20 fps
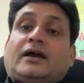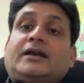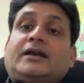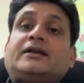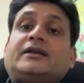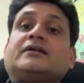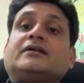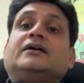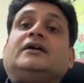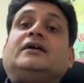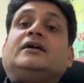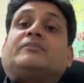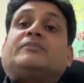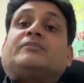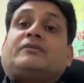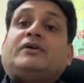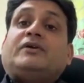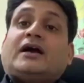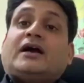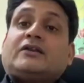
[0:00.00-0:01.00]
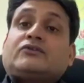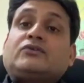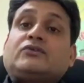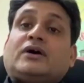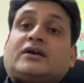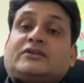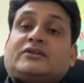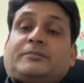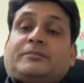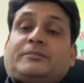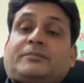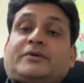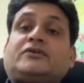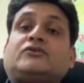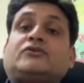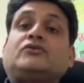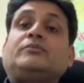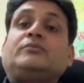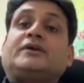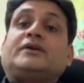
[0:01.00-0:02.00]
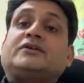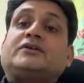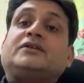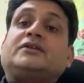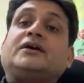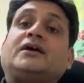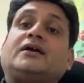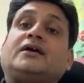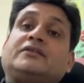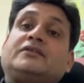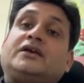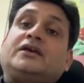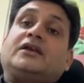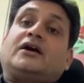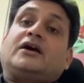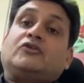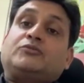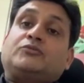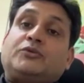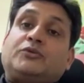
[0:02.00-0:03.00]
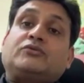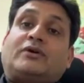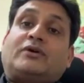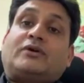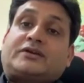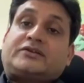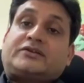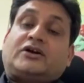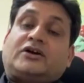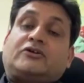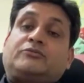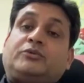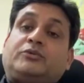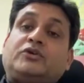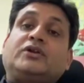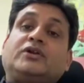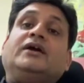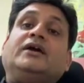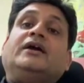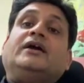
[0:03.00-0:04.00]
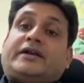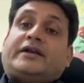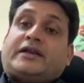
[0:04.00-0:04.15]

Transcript: and we also ask the patient to measure their output, what is the output,